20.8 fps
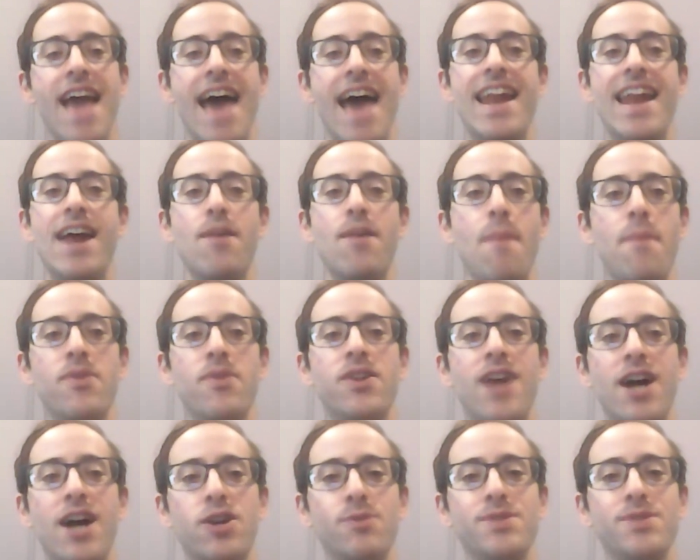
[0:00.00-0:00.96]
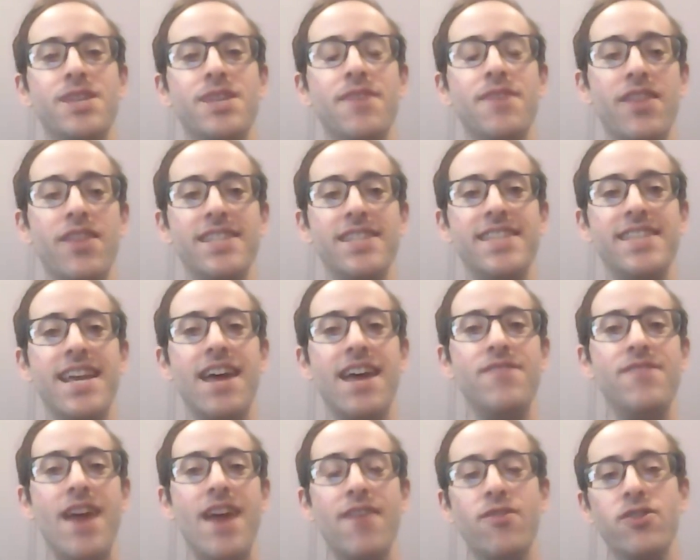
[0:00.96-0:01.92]
And I remember the doctor specifically said,
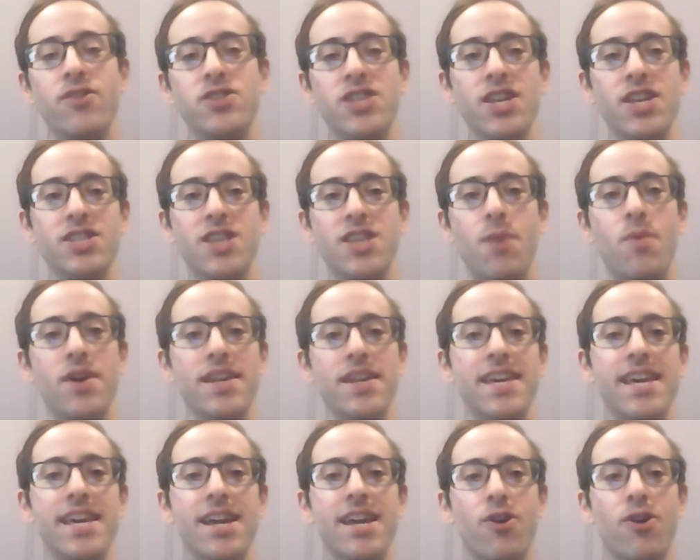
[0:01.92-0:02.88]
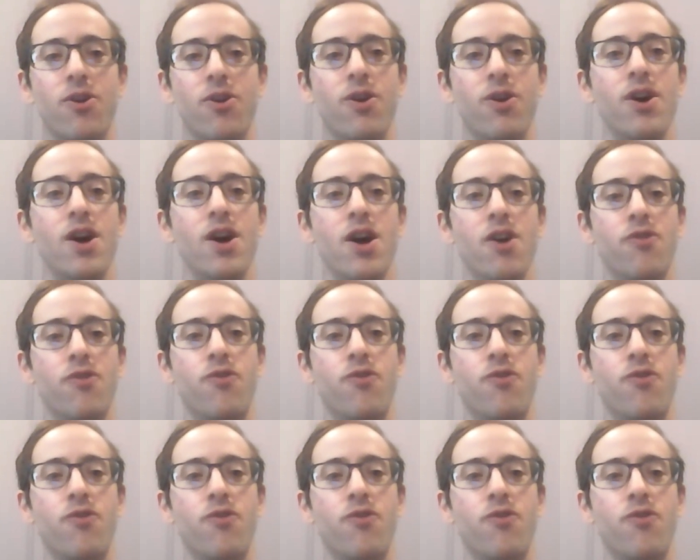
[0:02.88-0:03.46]
I've never seen someone heal